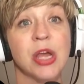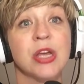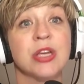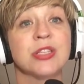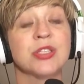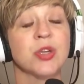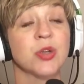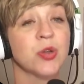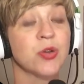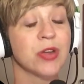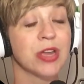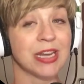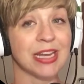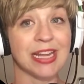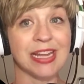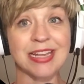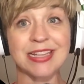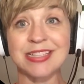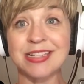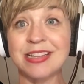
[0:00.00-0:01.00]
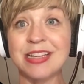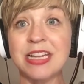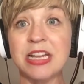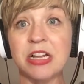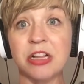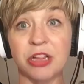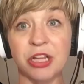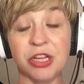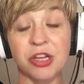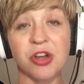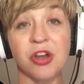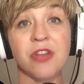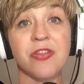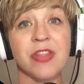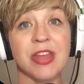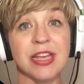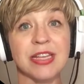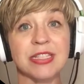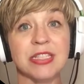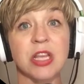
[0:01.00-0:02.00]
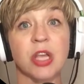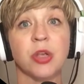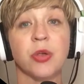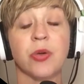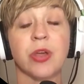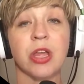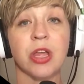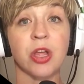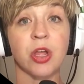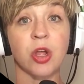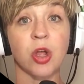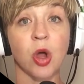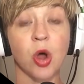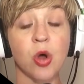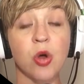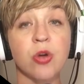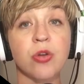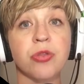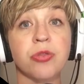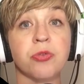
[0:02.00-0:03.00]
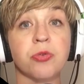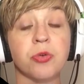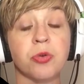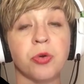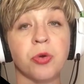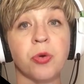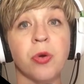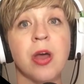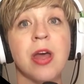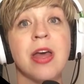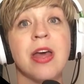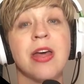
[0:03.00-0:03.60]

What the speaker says: So you can easily click on this. You can go through